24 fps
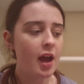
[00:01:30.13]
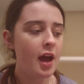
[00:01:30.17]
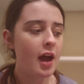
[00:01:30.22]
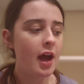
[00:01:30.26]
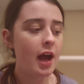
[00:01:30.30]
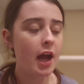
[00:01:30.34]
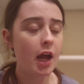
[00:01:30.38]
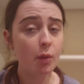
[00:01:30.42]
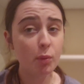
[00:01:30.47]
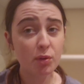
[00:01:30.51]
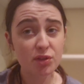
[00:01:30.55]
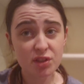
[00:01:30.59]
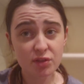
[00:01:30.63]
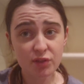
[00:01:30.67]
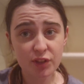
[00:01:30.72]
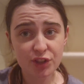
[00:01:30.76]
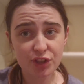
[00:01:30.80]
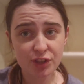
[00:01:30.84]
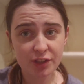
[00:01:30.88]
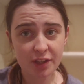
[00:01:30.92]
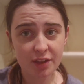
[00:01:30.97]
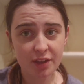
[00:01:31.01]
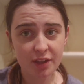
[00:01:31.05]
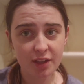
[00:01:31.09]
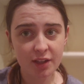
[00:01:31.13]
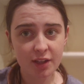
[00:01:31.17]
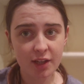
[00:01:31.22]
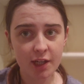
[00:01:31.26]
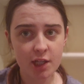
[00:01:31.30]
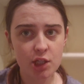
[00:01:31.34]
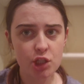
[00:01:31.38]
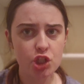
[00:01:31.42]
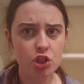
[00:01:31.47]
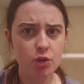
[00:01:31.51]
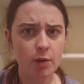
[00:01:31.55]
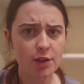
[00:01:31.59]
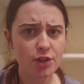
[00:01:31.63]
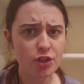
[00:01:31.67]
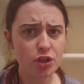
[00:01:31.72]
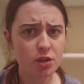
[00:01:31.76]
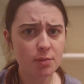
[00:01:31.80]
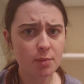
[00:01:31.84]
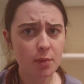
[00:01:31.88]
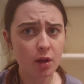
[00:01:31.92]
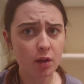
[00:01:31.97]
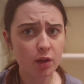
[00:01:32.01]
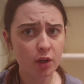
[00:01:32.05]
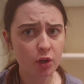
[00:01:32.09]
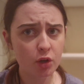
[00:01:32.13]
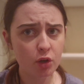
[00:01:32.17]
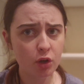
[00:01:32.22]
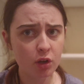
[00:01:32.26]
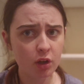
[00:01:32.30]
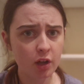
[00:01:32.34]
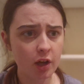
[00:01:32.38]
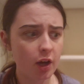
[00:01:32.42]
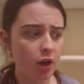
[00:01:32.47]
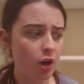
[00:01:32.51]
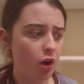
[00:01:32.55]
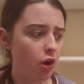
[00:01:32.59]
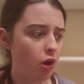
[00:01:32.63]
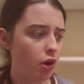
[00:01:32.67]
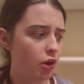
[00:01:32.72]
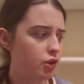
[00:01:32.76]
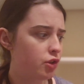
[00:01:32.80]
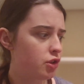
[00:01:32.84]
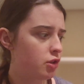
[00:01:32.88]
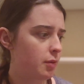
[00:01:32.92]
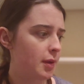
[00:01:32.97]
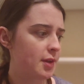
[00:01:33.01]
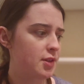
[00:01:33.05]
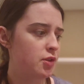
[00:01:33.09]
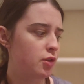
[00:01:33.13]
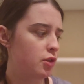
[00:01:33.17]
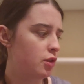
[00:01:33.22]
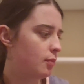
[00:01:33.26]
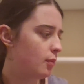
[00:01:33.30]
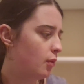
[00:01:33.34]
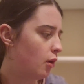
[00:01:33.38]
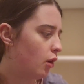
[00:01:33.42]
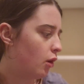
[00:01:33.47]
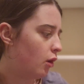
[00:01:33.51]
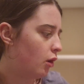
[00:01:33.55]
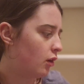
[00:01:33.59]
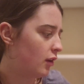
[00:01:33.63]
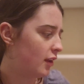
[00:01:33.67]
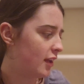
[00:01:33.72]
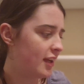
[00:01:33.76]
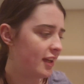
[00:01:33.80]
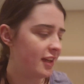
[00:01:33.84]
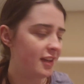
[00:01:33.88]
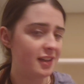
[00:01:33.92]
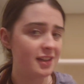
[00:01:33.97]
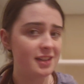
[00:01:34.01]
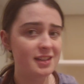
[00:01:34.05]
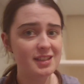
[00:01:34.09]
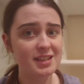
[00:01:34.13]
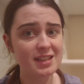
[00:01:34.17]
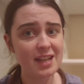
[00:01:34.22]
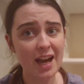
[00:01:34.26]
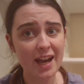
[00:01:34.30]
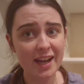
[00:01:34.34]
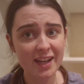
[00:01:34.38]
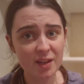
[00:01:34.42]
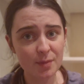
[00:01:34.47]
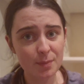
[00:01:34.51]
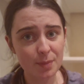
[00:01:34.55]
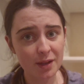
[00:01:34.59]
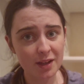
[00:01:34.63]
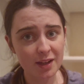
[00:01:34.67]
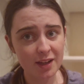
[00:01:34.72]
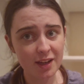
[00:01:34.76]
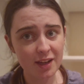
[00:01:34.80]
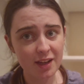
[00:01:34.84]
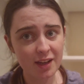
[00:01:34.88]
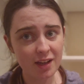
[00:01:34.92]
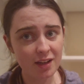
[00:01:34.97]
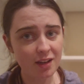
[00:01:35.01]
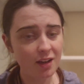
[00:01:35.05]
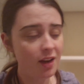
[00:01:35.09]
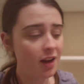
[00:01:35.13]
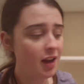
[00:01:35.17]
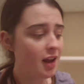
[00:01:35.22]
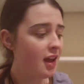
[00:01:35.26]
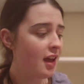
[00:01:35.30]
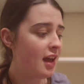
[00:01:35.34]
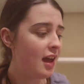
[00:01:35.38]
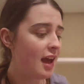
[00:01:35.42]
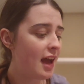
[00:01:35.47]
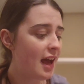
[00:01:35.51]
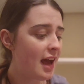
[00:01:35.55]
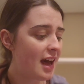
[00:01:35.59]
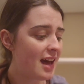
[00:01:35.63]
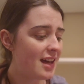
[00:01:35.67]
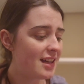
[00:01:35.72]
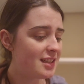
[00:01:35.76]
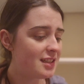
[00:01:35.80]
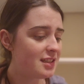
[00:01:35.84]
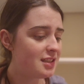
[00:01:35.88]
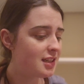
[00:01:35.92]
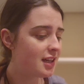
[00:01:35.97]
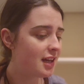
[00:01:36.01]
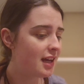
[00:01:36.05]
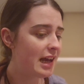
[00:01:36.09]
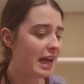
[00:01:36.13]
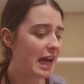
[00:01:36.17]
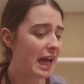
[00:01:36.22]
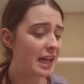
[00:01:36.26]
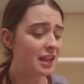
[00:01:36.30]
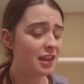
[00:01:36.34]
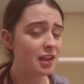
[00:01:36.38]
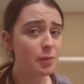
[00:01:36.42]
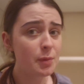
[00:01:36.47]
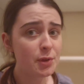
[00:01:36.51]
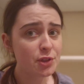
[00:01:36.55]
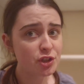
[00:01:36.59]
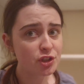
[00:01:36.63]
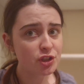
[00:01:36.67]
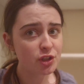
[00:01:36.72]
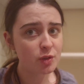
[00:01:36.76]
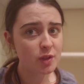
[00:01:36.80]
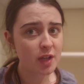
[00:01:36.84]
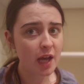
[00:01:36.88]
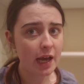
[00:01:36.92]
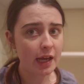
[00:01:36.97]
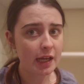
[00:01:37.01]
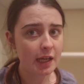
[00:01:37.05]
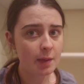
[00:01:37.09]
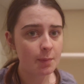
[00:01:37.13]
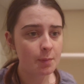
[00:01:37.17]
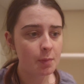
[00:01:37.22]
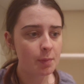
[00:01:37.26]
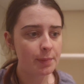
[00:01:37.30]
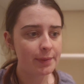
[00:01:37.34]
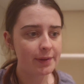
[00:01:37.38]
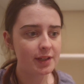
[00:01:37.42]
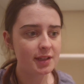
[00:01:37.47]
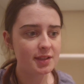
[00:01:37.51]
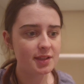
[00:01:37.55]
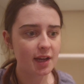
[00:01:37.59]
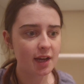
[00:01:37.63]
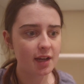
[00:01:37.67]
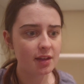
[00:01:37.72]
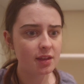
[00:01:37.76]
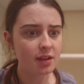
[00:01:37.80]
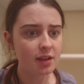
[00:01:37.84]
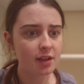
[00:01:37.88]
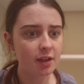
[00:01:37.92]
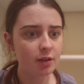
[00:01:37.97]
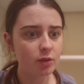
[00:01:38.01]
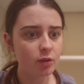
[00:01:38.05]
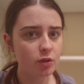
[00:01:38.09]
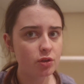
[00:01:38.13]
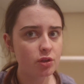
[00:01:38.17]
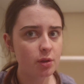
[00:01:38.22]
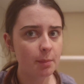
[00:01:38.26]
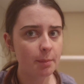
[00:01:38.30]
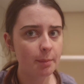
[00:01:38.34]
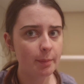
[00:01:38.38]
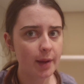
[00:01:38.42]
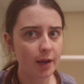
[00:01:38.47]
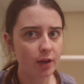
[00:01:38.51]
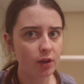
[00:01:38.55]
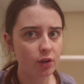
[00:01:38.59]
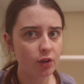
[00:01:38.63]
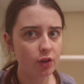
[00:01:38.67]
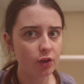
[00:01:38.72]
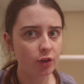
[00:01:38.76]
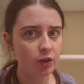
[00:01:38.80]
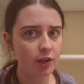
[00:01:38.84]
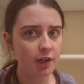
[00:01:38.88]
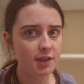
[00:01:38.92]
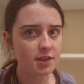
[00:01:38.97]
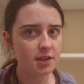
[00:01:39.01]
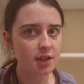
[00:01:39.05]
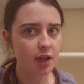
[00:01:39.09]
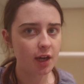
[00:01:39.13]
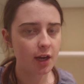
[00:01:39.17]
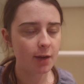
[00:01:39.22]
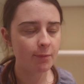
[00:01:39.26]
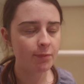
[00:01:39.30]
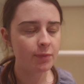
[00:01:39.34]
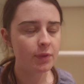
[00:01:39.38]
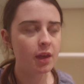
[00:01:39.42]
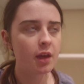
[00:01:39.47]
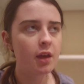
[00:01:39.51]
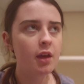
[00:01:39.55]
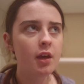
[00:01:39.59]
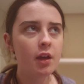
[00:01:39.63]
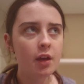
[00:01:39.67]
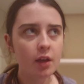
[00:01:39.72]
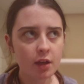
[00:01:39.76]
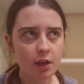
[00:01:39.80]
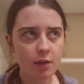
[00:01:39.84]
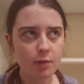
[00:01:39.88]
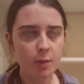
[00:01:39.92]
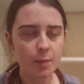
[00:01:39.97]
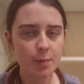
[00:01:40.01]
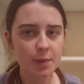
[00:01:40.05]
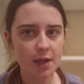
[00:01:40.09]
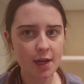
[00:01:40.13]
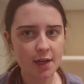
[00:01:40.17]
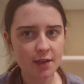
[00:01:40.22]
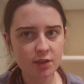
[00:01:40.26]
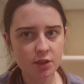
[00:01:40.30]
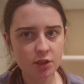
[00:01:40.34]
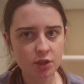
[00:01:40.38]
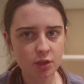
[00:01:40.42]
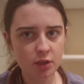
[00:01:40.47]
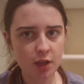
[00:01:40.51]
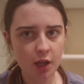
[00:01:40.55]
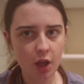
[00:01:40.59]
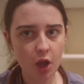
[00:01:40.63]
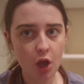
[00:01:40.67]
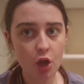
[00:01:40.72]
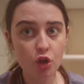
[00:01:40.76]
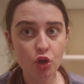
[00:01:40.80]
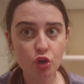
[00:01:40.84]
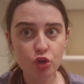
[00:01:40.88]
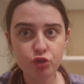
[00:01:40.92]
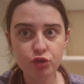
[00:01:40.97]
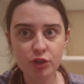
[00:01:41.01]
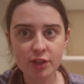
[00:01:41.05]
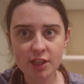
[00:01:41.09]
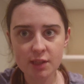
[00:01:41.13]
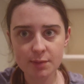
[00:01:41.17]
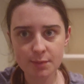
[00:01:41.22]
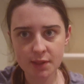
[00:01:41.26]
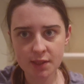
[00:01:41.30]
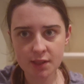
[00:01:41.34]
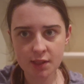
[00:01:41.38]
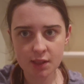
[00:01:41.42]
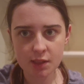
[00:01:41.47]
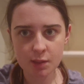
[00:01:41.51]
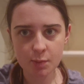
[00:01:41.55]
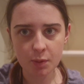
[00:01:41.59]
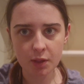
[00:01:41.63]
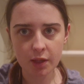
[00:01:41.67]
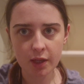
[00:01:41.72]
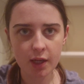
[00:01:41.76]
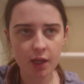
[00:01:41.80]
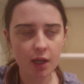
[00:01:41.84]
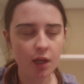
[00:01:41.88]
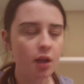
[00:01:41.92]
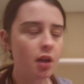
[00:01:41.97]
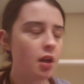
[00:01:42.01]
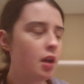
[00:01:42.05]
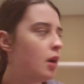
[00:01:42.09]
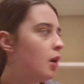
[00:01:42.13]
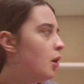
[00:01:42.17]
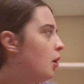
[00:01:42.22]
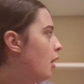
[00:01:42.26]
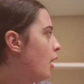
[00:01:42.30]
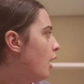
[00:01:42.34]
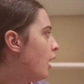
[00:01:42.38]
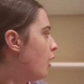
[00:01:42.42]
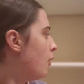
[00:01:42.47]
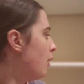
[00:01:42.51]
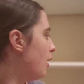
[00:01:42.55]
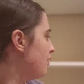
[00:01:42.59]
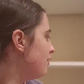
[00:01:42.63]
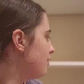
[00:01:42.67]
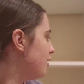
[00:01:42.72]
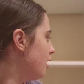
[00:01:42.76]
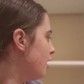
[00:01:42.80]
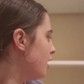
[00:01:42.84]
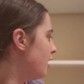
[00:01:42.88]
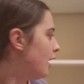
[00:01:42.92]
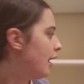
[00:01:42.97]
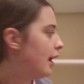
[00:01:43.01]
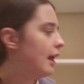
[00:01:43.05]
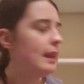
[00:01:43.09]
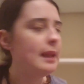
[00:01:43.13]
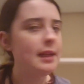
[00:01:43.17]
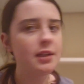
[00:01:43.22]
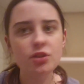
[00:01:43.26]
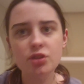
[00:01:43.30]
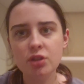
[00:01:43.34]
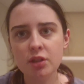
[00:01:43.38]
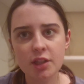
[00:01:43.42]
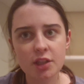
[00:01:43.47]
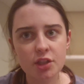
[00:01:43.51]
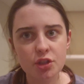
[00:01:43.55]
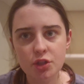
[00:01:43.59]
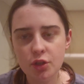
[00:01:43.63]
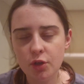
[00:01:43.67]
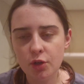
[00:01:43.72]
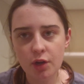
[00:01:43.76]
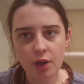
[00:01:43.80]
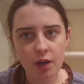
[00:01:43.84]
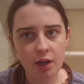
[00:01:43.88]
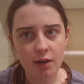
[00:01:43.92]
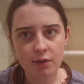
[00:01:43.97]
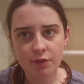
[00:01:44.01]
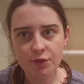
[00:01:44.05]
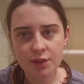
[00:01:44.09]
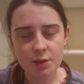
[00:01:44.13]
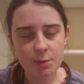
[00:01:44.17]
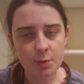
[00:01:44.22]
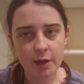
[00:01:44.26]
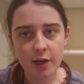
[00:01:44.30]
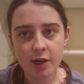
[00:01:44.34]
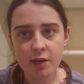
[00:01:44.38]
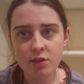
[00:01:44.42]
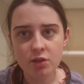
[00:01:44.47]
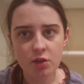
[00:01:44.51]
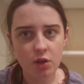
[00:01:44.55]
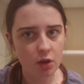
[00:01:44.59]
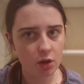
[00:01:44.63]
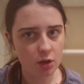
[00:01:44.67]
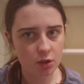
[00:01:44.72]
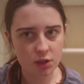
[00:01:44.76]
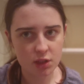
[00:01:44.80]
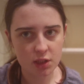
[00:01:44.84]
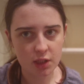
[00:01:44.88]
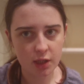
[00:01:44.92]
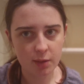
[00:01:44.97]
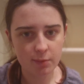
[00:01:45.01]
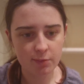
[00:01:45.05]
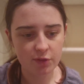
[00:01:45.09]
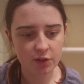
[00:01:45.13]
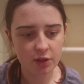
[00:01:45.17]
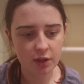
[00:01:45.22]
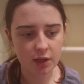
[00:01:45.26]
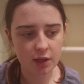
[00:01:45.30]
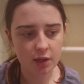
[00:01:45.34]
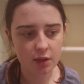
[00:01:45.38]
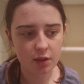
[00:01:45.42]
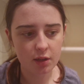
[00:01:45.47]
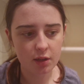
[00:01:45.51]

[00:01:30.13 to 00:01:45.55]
I was originally thinking, do I do them all in colour or do I do them all in type again? And I think we should do type because I think it looked mega cool last time. It would be nice to do like a Christmas display. However, I literally do not have the space all the time for that.